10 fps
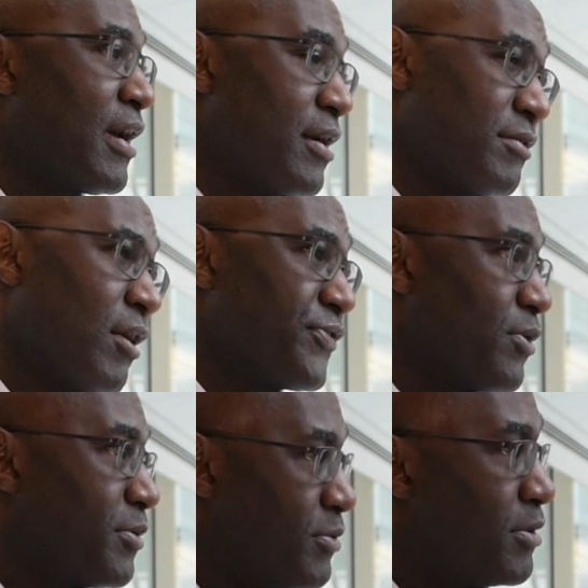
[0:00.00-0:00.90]
and
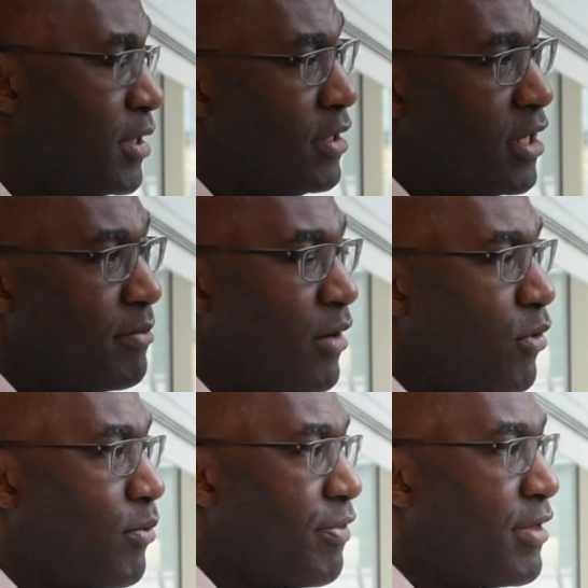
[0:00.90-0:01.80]
also in my
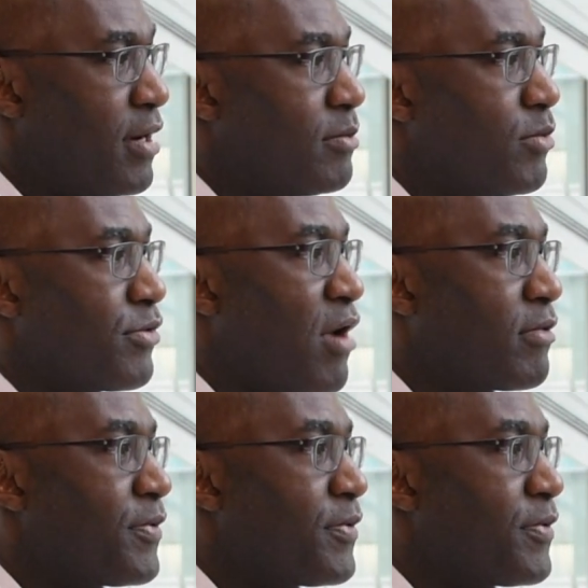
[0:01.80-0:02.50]
work with trauma